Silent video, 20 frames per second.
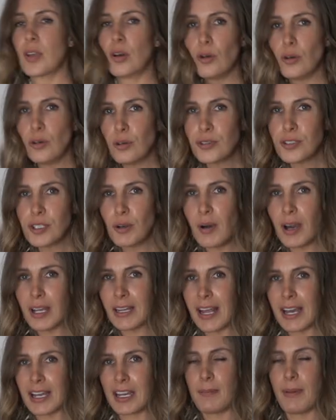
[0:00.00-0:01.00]
Also what I
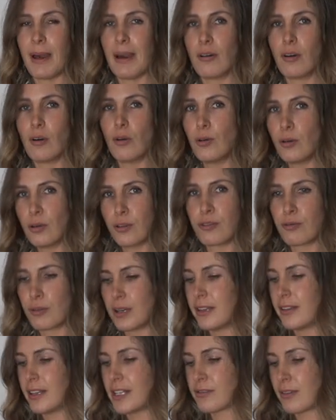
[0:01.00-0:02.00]
like about all
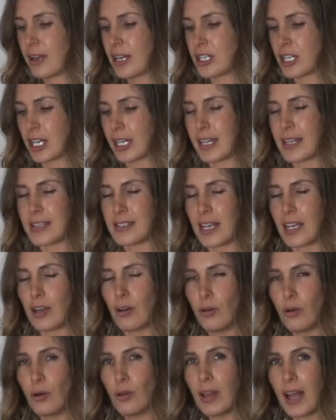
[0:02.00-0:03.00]
three of these rain jackets, they
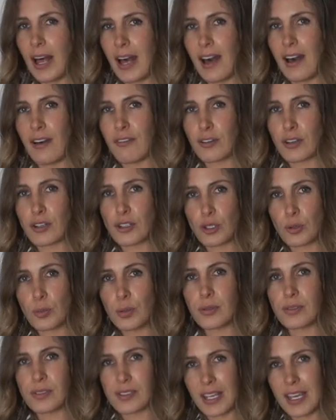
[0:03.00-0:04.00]
all have
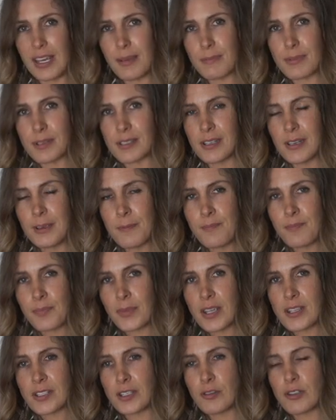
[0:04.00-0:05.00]
double zips.
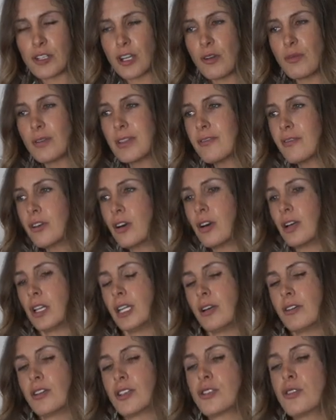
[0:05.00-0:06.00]
So do you know when you've got a load of